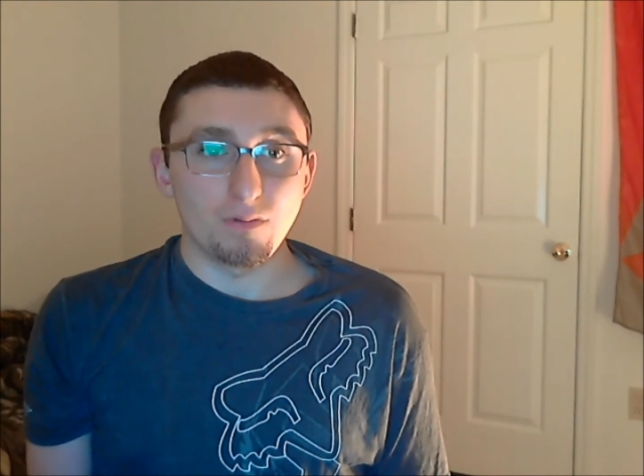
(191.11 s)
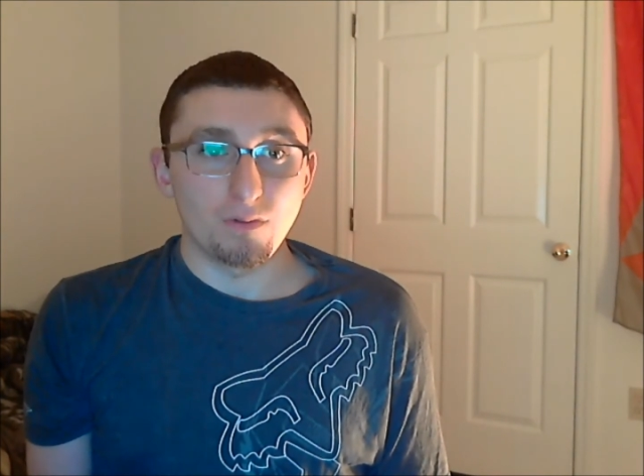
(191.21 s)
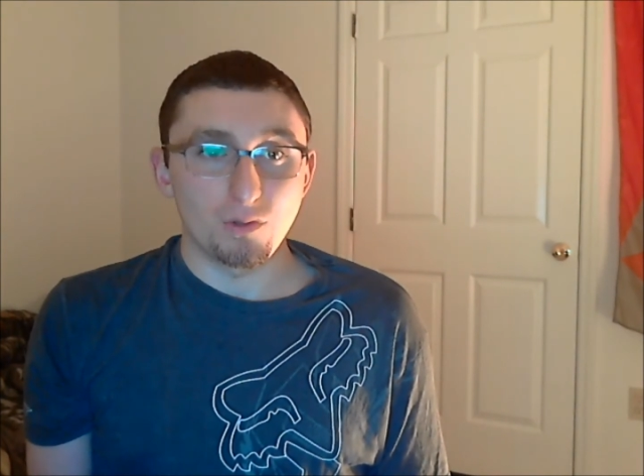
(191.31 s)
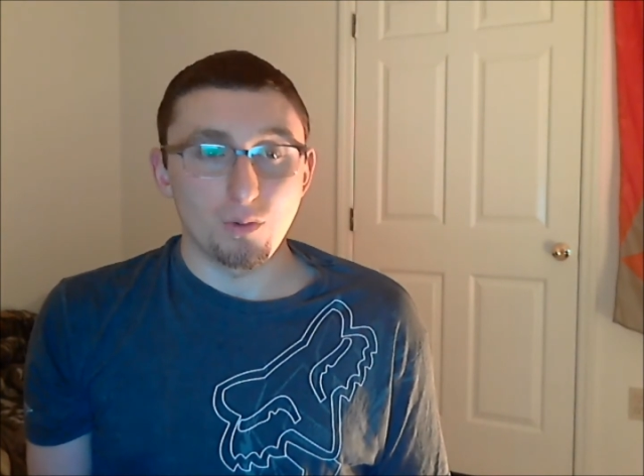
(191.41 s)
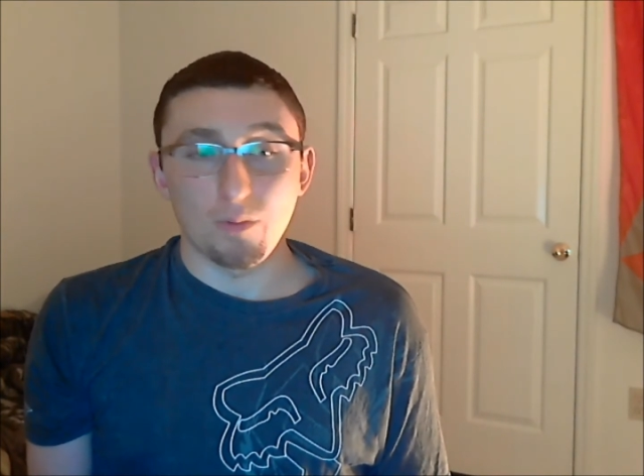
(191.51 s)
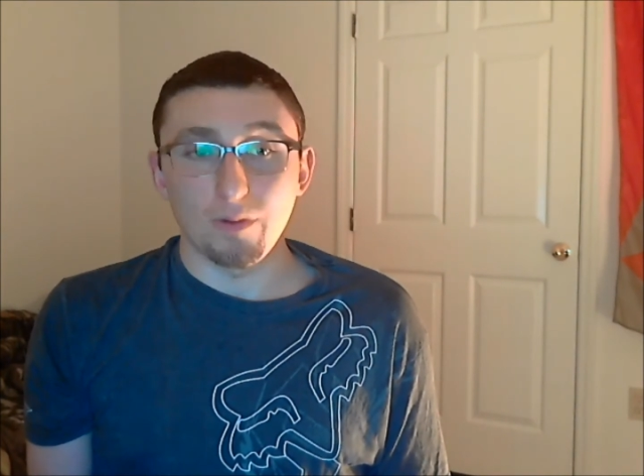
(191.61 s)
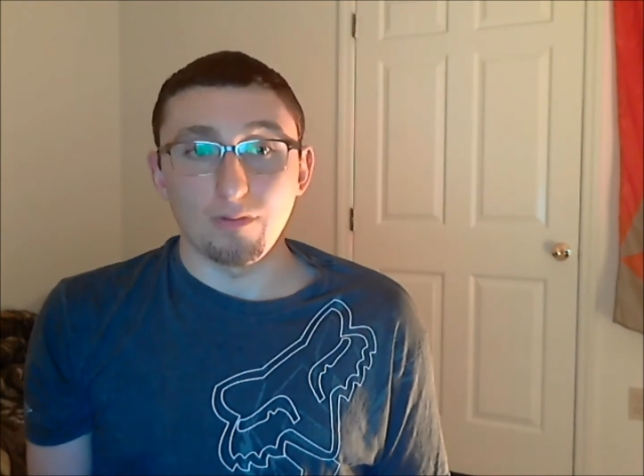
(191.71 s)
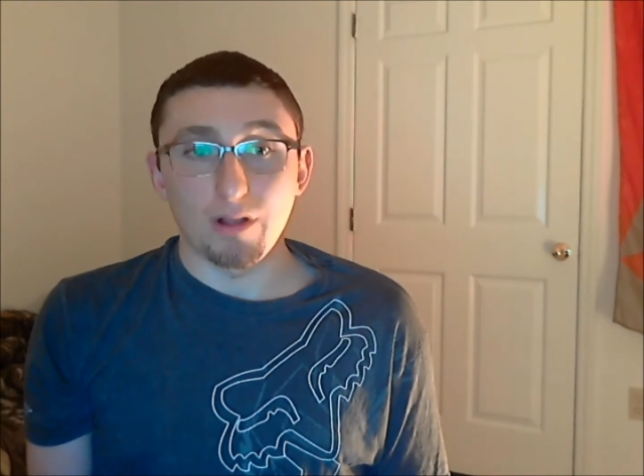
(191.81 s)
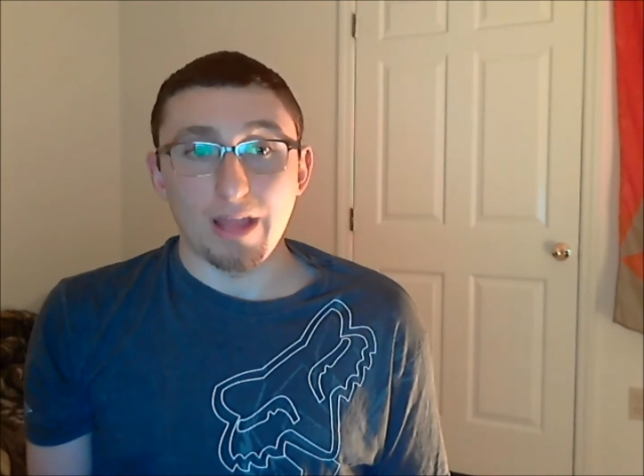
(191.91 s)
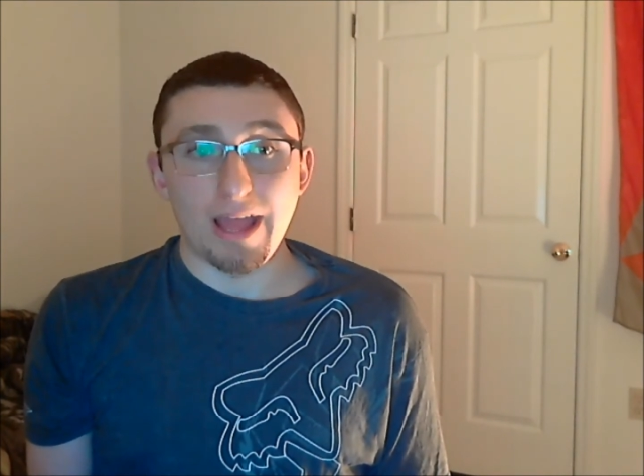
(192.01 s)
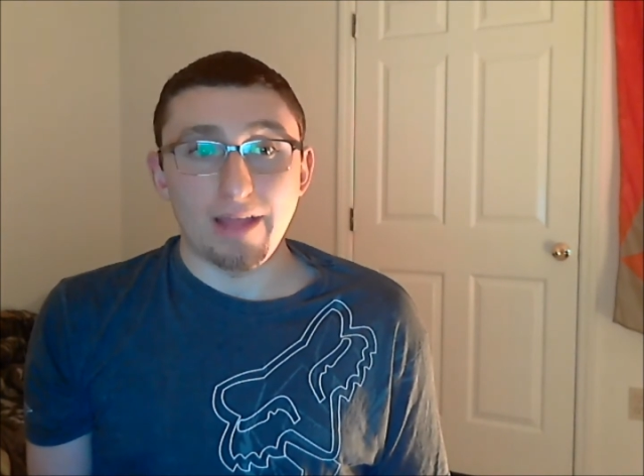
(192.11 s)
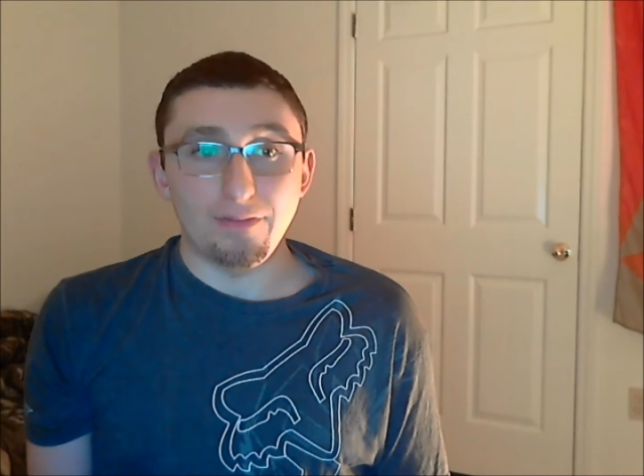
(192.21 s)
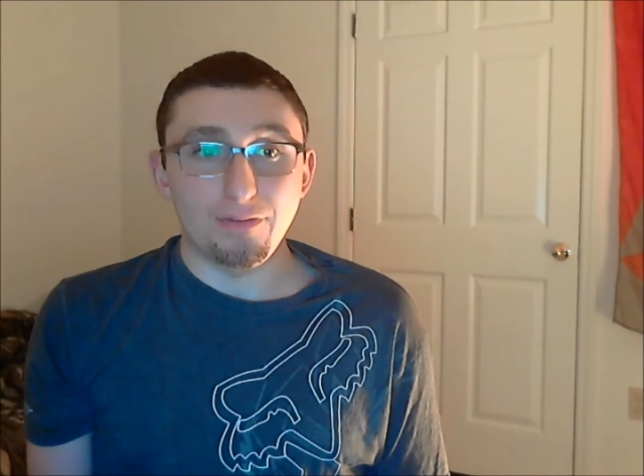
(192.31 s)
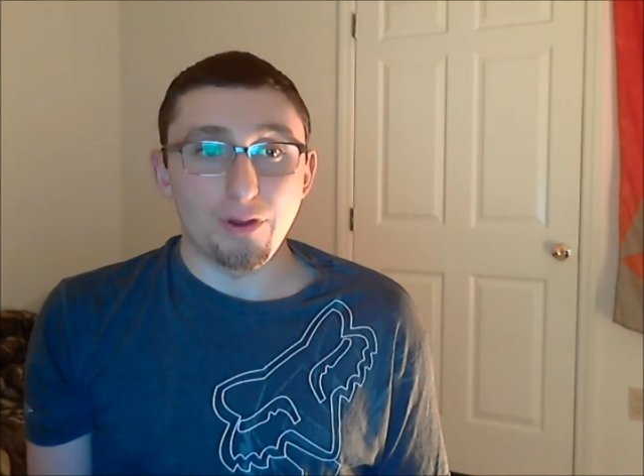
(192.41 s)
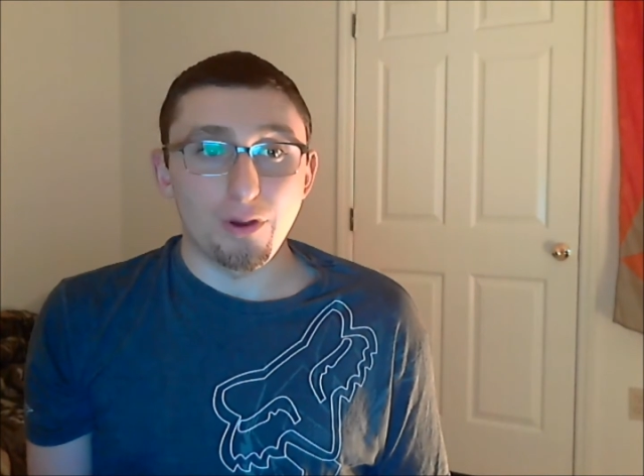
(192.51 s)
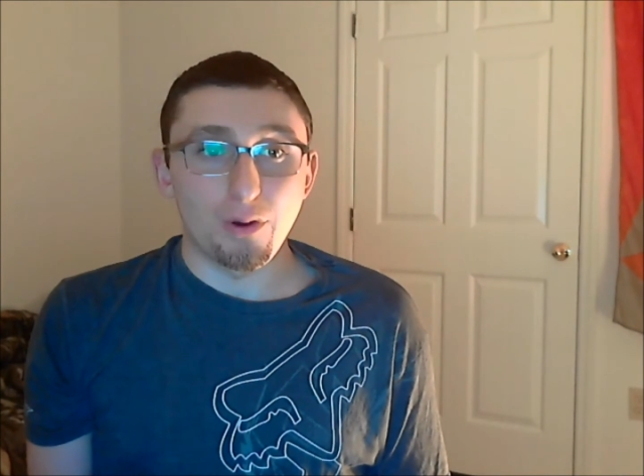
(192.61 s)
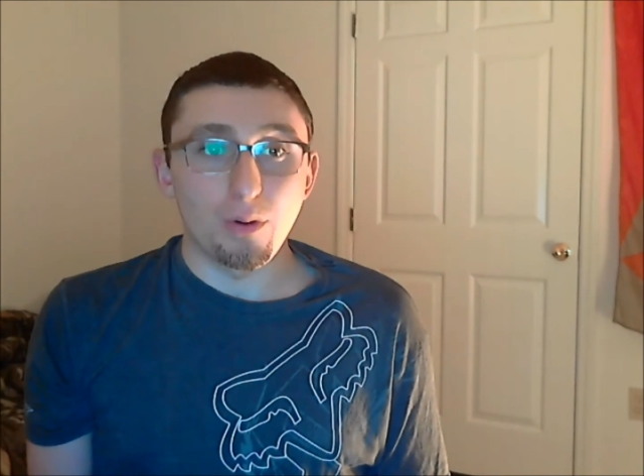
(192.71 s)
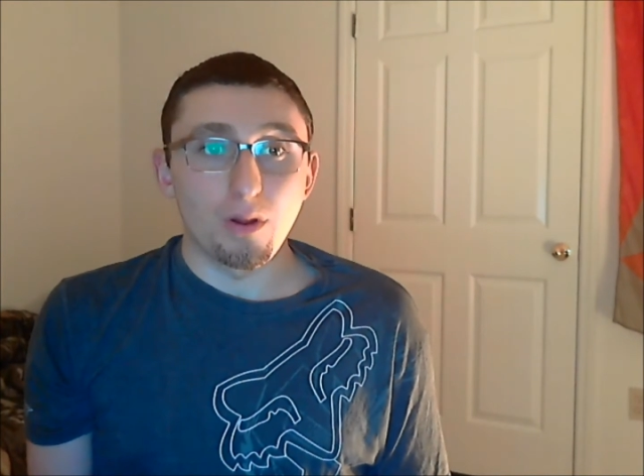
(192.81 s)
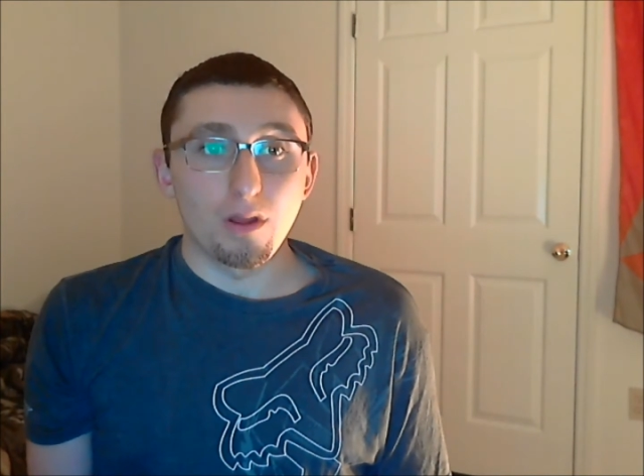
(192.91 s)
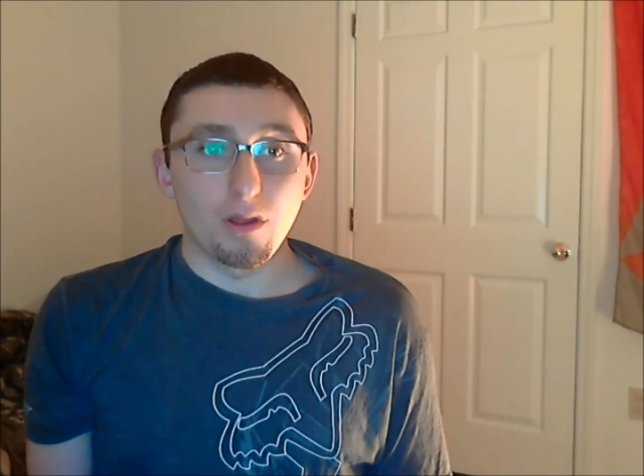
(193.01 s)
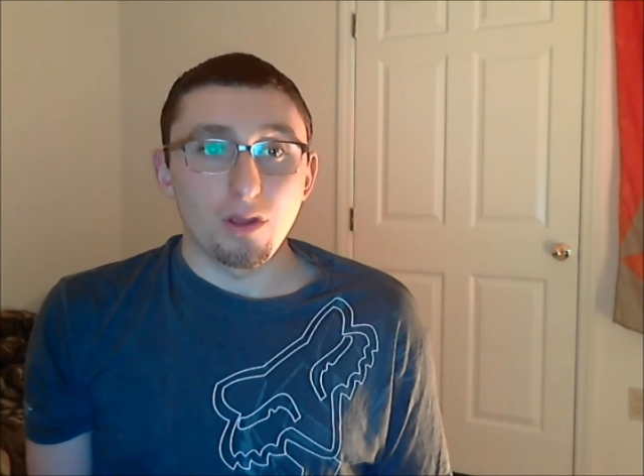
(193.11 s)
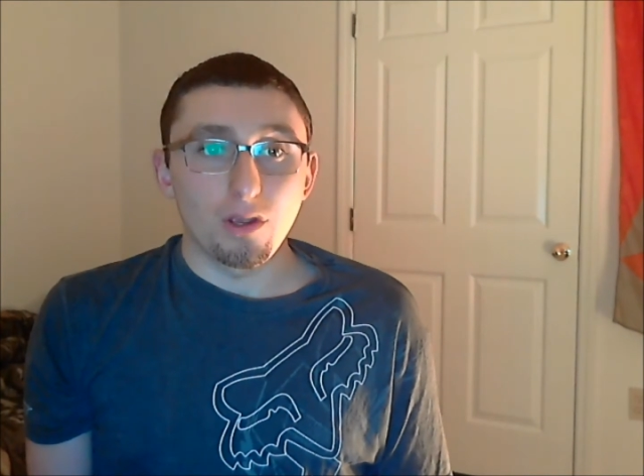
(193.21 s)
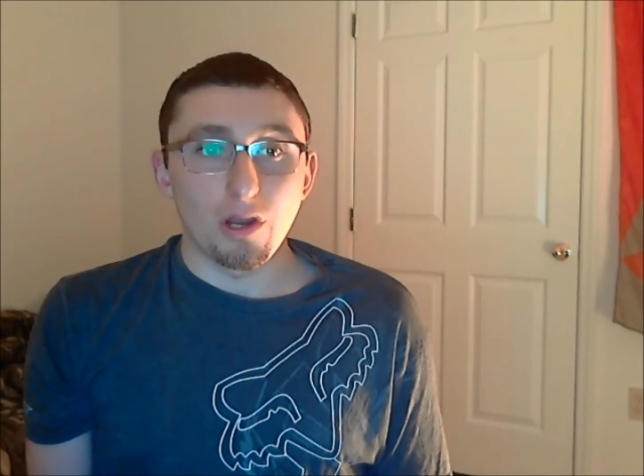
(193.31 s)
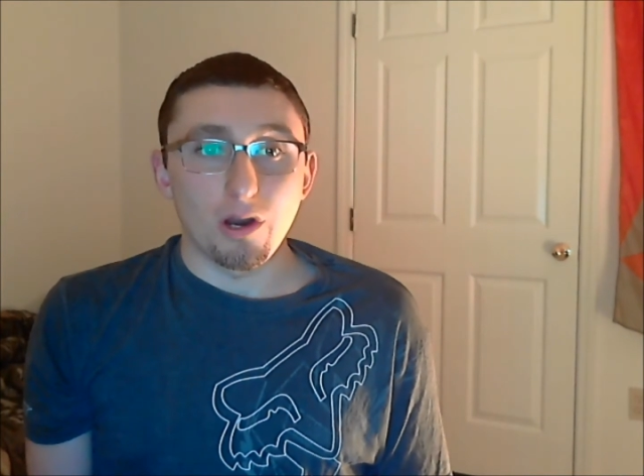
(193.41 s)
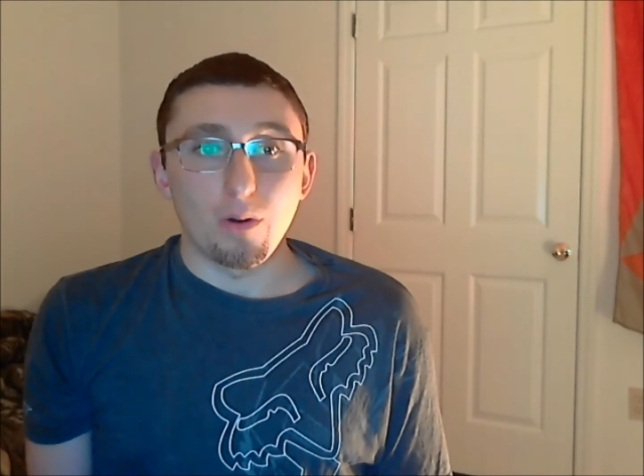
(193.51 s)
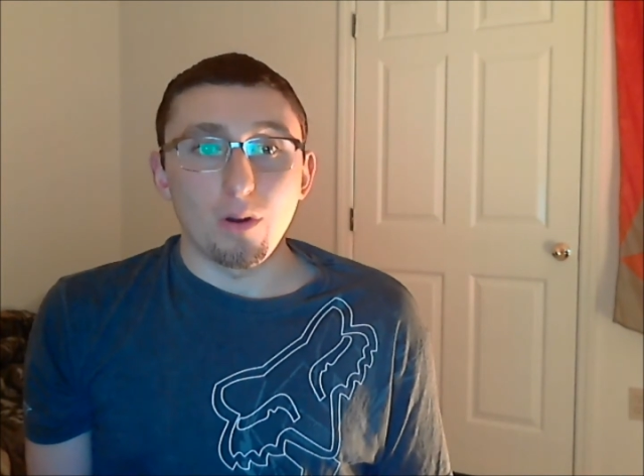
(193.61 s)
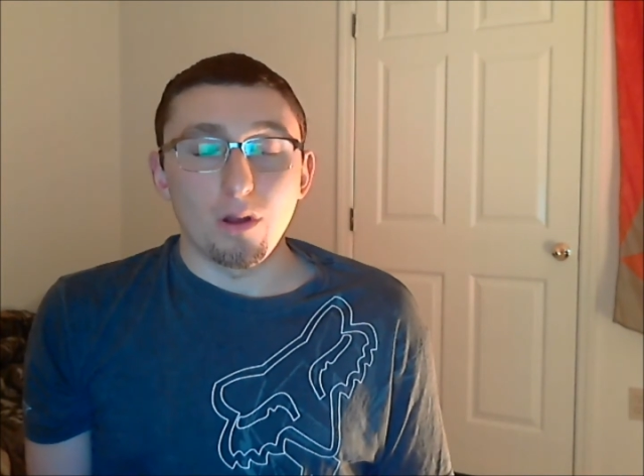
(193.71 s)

is what we look at. So, you know,